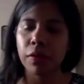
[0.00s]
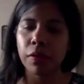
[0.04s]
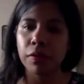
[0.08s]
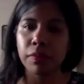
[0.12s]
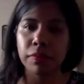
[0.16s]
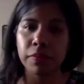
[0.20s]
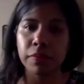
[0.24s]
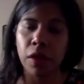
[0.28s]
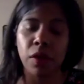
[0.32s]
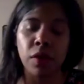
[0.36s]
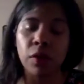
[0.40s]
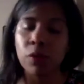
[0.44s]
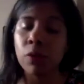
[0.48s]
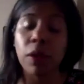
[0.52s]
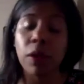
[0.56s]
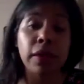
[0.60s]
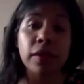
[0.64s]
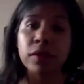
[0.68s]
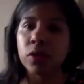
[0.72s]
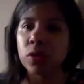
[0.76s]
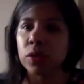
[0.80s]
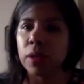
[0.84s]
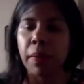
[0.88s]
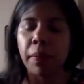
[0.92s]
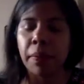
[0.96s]

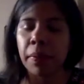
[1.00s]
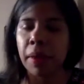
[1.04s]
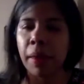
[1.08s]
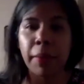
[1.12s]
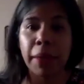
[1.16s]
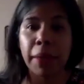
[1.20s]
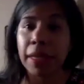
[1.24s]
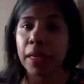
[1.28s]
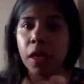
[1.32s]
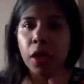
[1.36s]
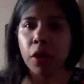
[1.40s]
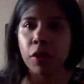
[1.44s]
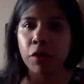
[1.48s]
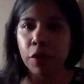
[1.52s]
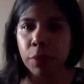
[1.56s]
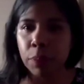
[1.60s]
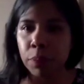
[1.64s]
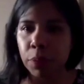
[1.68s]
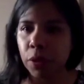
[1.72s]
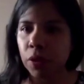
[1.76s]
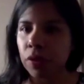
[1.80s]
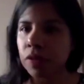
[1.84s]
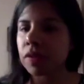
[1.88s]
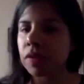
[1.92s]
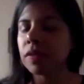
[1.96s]
well, the beginning of the
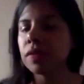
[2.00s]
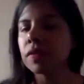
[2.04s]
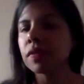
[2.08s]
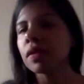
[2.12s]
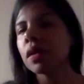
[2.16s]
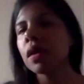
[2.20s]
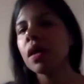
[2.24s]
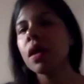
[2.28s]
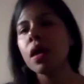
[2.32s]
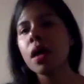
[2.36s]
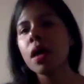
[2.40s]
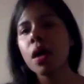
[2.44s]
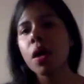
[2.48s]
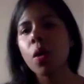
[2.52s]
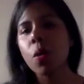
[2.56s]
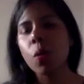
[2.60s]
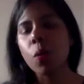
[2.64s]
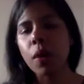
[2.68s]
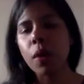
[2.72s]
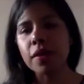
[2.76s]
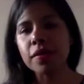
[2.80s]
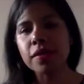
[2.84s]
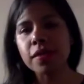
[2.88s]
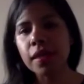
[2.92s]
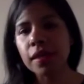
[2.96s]
process,
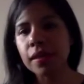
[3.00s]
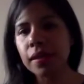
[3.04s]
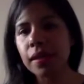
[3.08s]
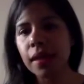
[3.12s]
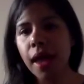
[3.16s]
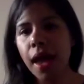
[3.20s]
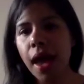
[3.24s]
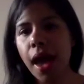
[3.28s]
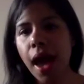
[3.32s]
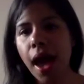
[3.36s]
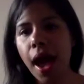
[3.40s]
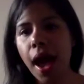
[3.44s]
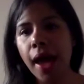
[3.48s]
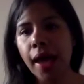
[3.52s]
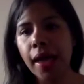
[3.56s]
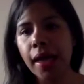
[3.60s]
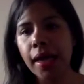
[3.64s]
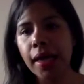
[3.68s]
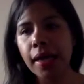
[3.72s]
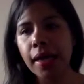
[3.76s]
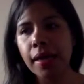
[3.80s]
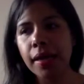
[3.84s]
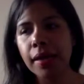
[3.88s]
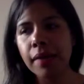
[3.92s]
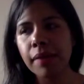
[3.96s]
was that
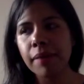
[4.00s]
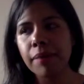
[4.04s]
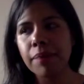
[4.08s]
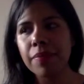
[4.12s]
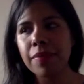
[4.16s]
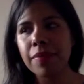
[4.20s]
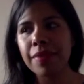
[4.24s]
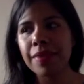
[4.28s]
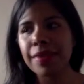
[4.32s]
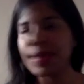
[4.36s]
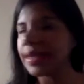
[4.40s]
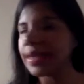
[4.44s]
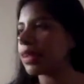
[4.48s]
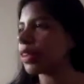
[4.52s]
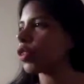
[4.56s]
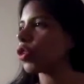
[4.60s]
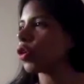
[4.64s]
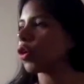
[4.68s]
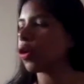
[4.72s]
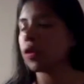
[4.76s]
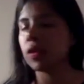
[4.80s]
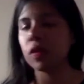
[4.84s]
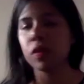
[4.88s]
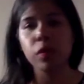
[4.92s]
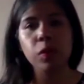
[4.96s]
I did
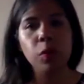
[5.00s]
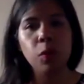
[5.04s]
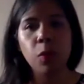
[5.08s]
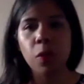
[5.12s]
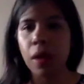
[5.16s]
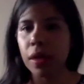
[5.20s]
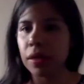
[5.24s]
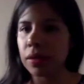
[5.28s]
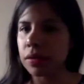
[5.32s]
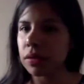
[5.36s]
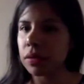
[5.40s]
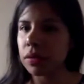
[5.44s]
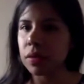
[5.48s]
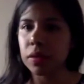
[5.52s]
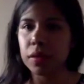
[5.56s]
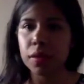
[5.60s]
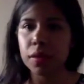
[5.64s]
not want